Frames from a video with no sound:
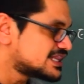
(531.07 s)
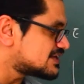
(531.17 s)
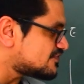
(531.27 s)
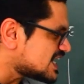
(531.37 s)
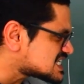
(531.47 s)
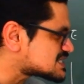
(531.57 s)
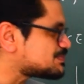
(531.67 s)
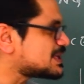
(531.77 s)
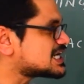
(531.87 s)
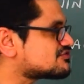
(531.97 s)
The first
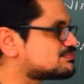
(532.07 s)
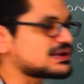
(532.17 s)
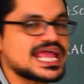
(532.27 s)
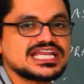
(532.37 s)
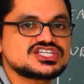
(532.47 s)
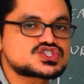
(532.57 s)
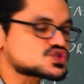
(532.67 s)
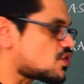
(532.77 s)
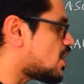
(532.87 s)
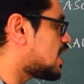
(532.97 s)
part of brain is
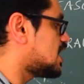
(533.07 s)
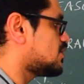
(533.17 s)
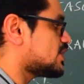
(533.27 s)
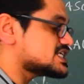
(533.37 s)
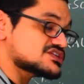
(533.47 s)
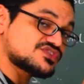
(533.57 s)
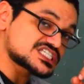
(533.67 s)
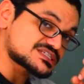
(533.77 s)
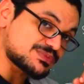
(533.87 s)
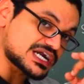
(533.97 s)
called, what is the
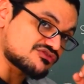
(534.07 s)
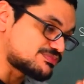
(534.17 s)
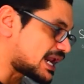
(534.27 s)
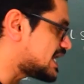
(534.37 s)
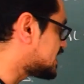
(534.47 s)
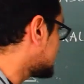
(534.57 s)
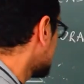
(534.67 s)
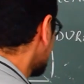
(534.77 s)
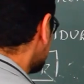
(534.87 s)
first part of brain?